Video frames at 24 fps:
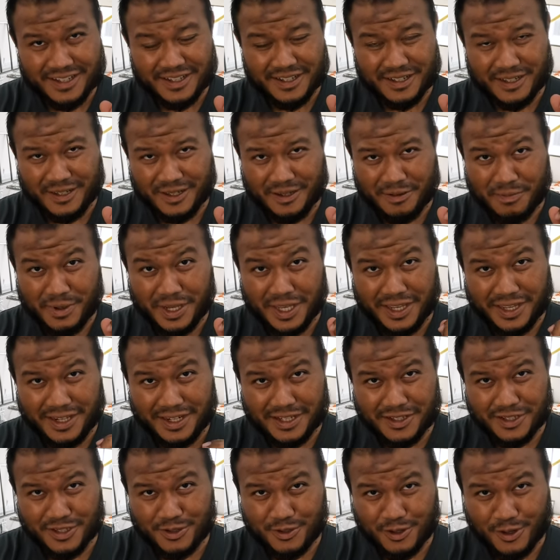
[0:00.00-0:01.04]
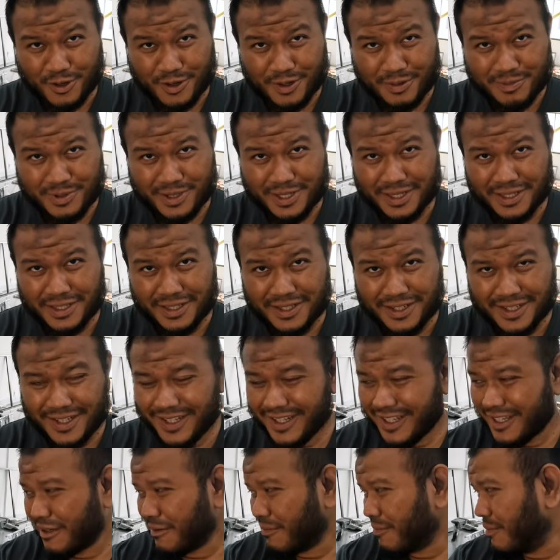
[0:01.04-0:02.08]
Uh, my English is horrible,
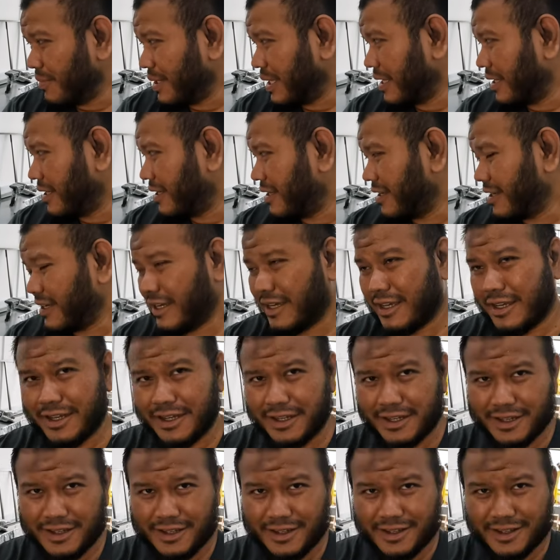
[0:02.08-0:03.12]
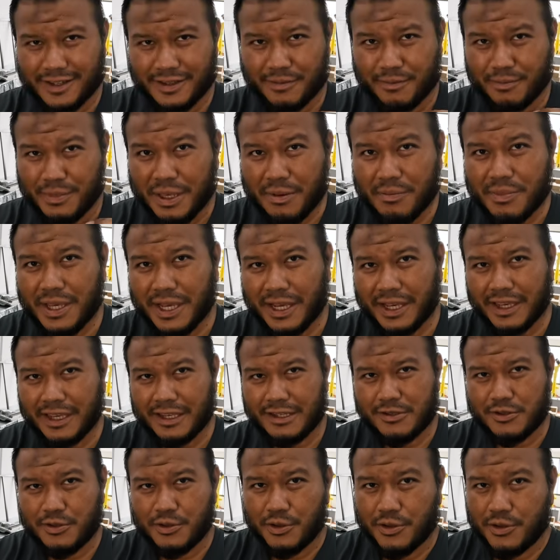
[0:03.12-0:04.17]
but uh, maybe I
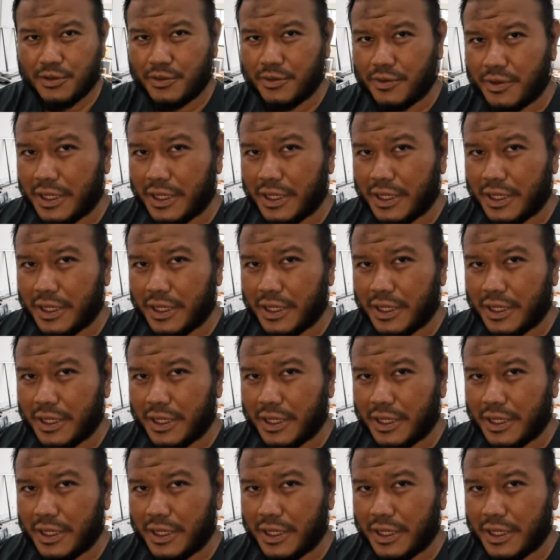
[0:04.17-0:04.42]
can show you.